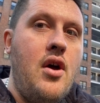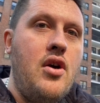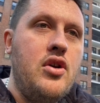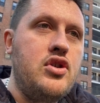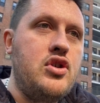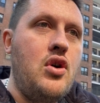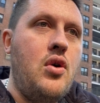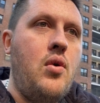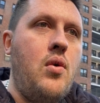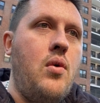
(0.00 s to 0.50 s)

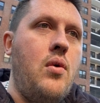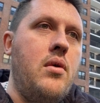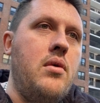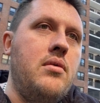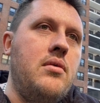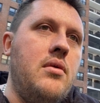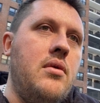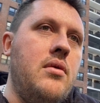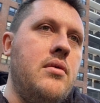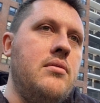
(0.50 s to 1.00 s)
So
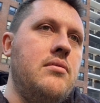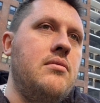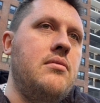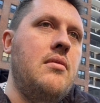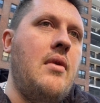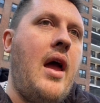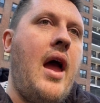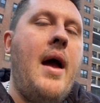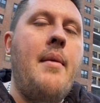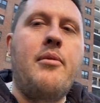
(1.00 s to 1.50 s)

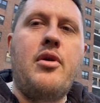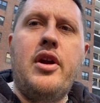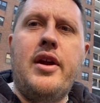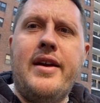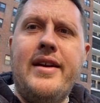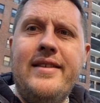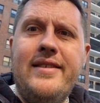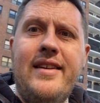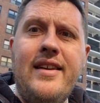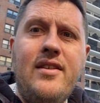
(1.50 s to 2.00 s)
I'm going to
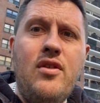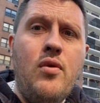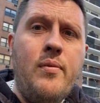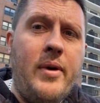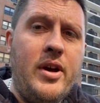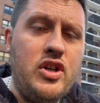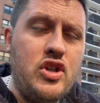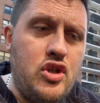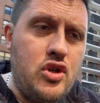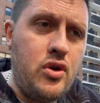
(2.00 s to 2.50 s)
continue
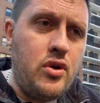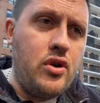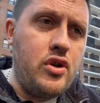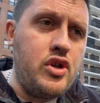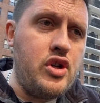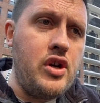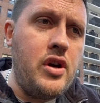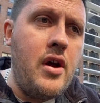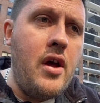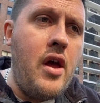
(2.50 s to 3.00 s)
my
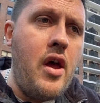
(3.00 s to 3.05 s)
search.